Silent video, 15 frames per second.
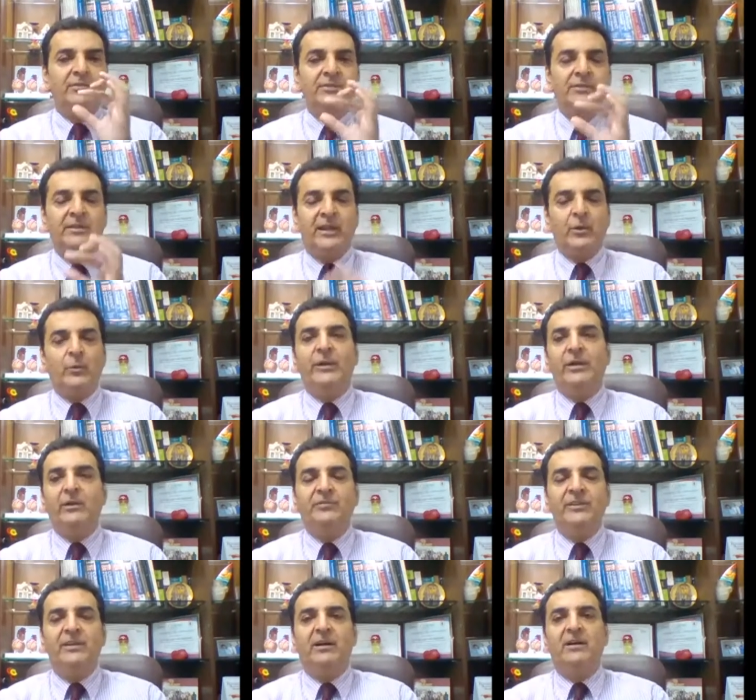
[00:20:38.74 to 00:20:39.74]
narrowing
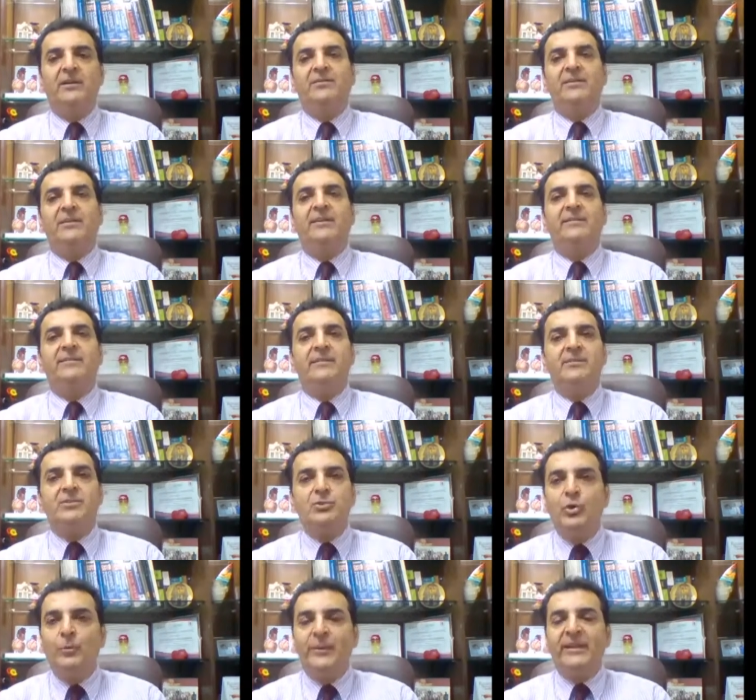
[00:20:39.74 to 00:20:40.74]
of the arteries, and
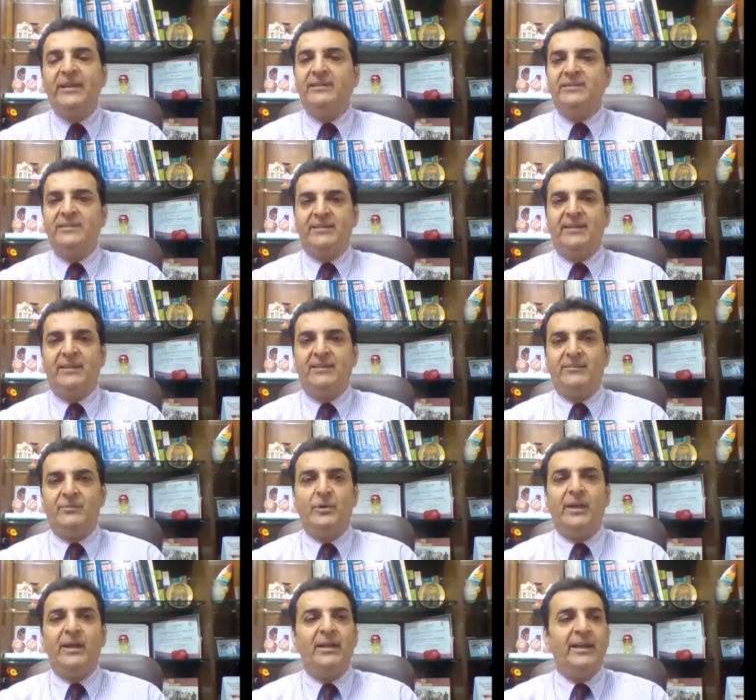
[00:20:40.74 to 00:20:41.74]
so many other things.
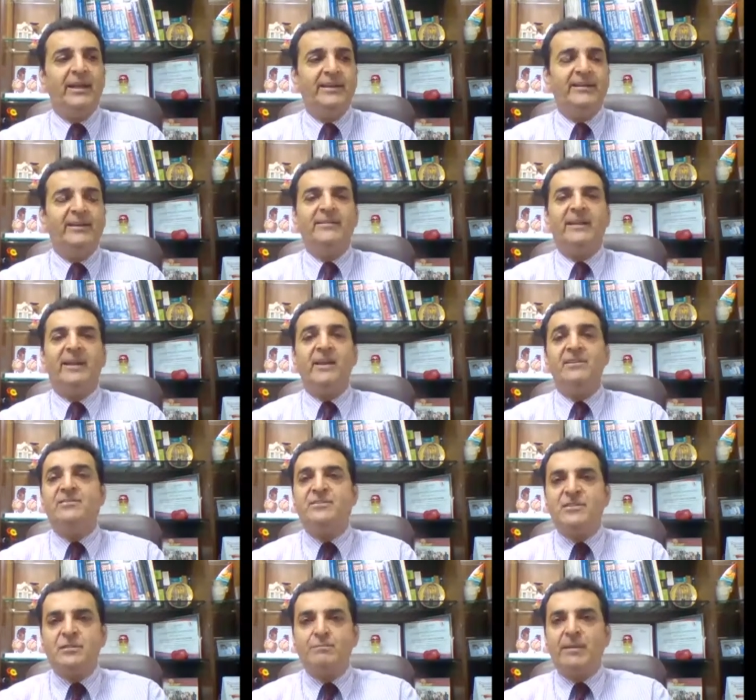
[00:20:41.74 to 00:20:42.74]
So it is
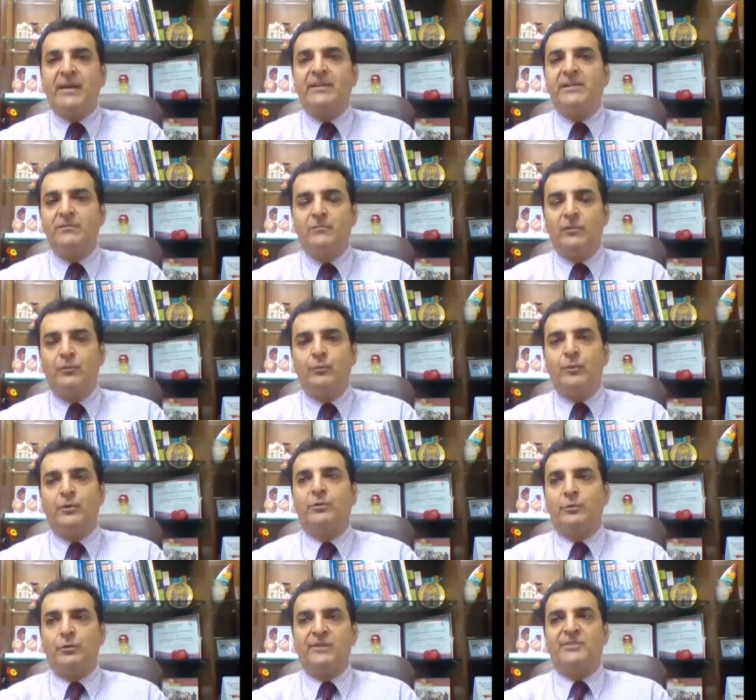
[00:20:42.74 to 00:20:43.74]
irrespective of
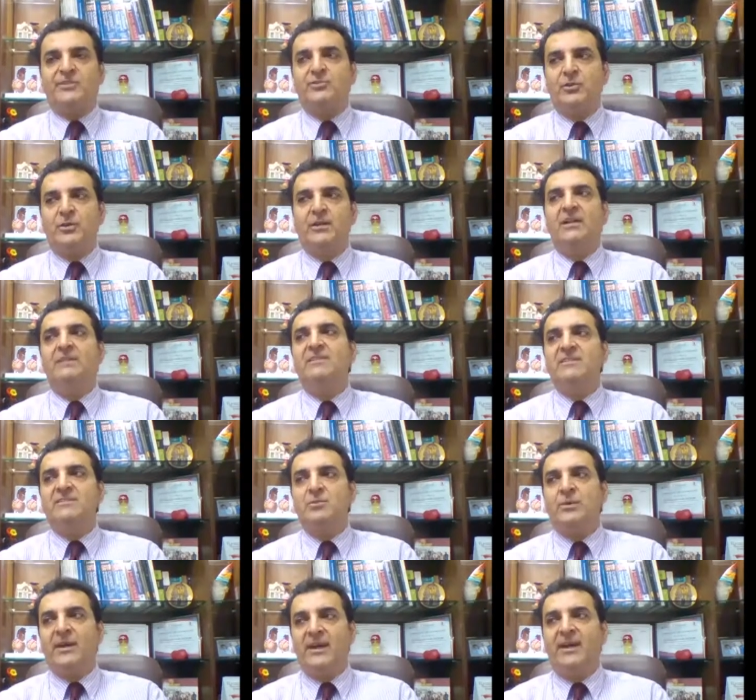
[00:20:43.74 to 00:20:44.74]
what cholesterol
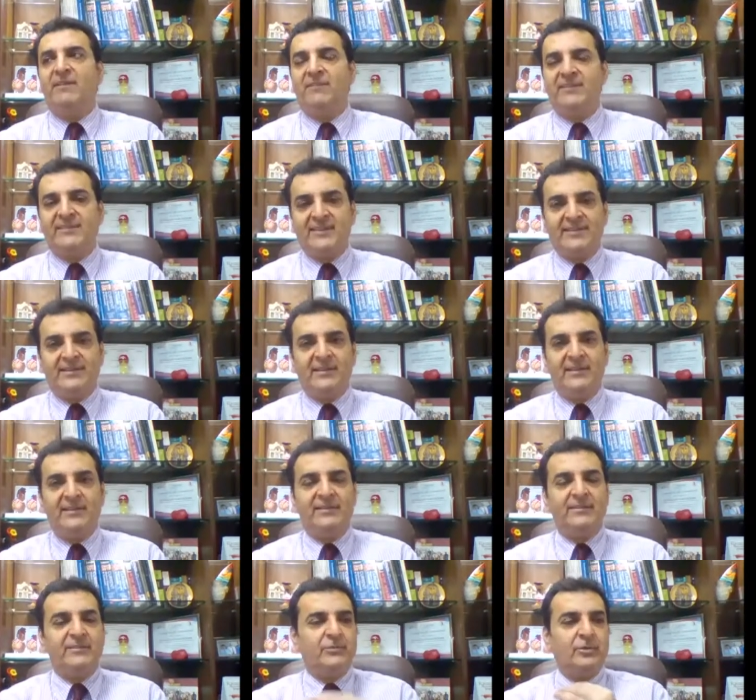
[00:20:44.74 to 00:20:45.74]
levels you have. As I said,
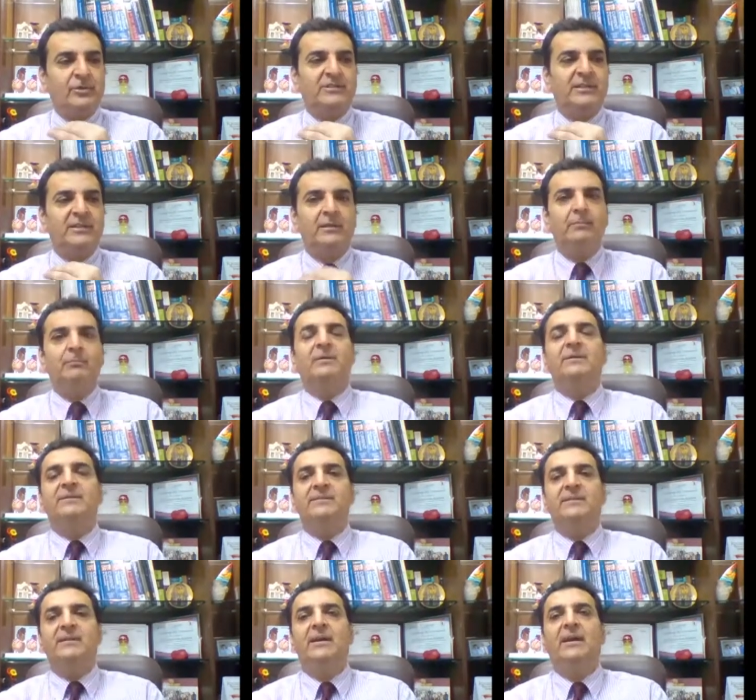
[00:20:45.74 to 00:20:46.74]
it is not the
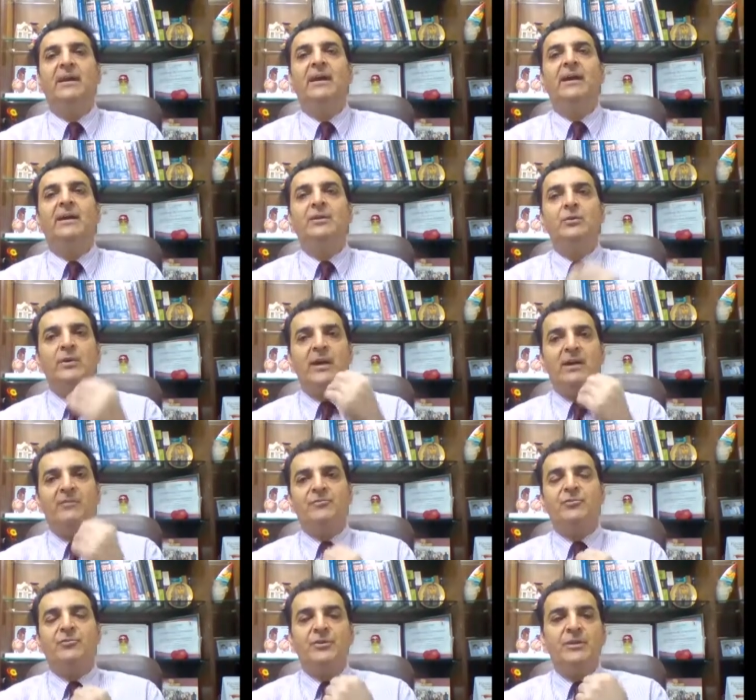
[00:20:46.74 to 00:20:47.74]
numbers. You
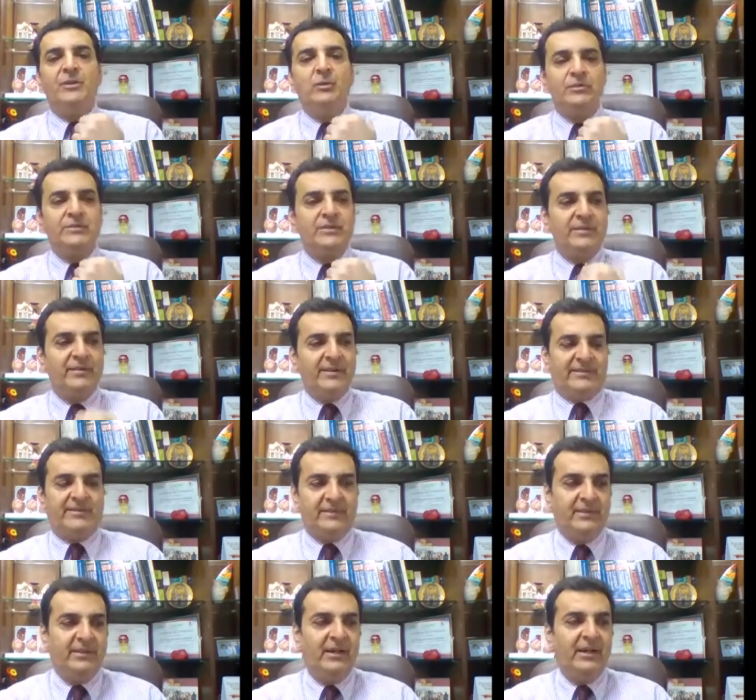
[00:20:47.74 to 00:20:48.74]
have to reduce the
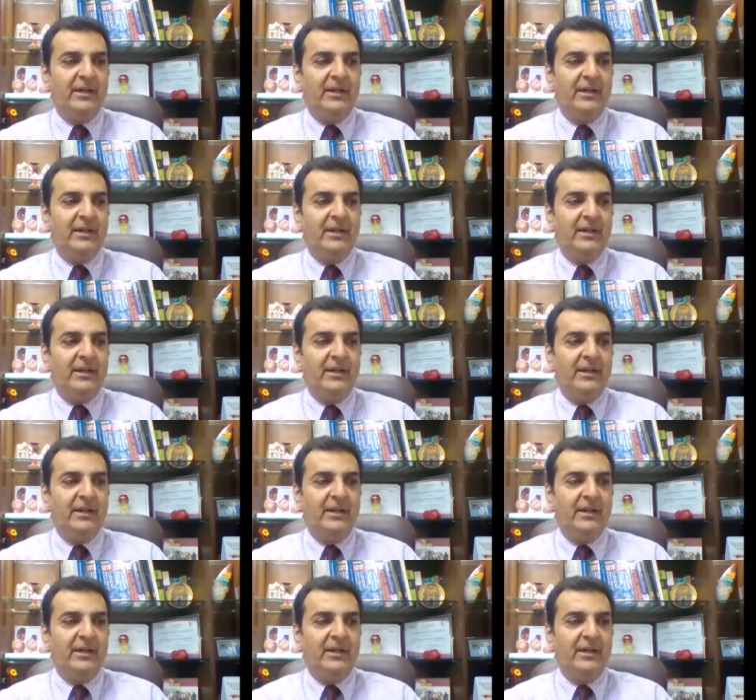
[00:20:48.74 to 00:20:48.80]
risk.